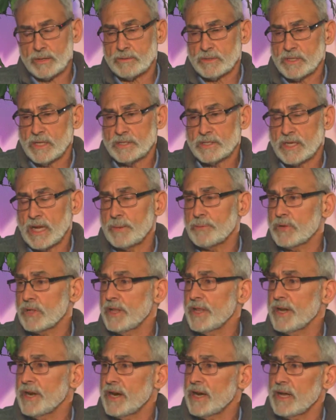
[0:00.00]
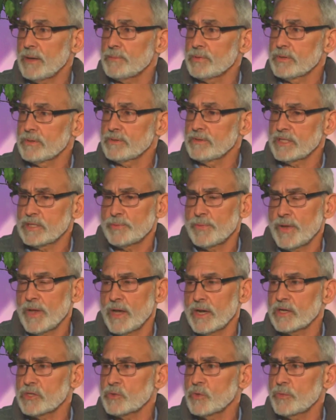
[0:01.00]
It's time to clean it up. Let's be
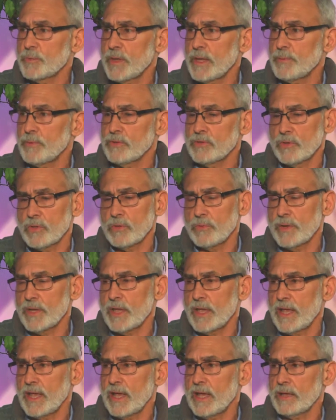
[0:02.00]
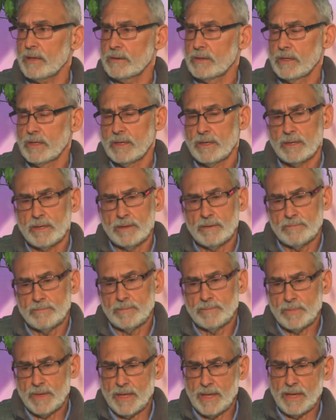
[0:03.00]
honest with people, do what we can.
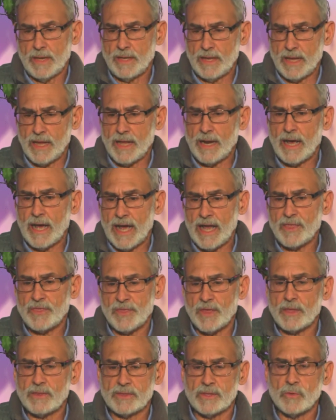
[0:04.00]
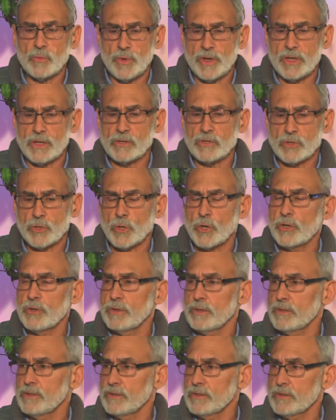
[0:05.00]
And I think that we can turn
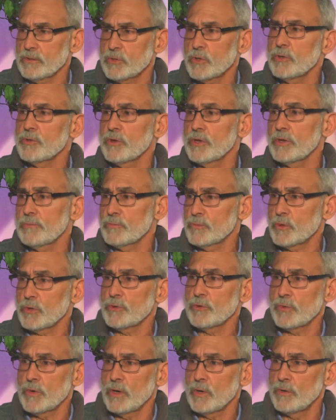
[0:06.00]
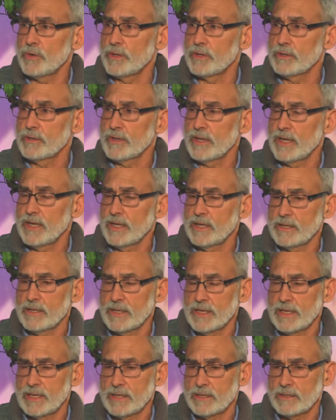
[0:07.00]
the road and
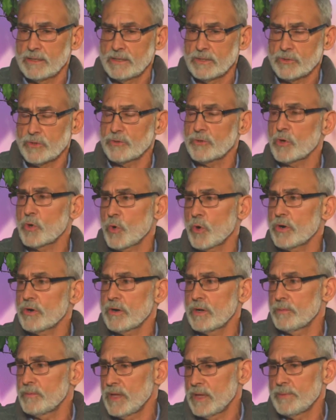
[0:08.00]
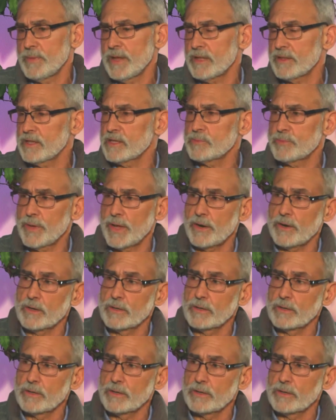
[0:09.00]
turn the corner and make things better.